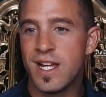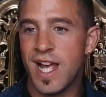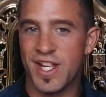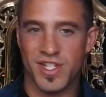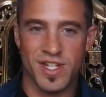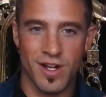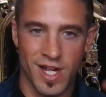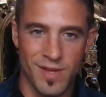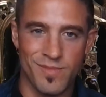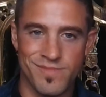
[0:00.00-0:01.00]
as I
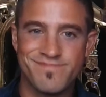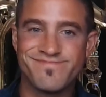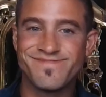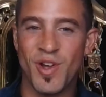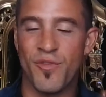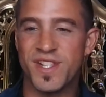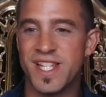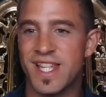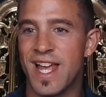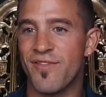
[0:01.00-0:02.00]
am obviously
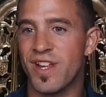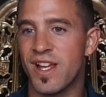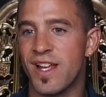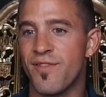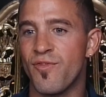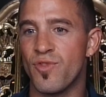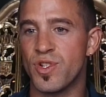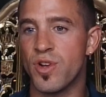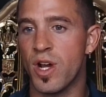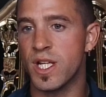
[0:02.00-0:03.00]
the advocate here for you
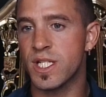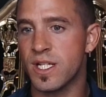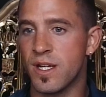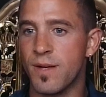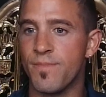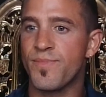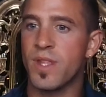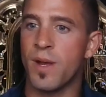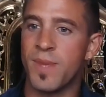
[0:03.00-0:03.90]
guys, and I'm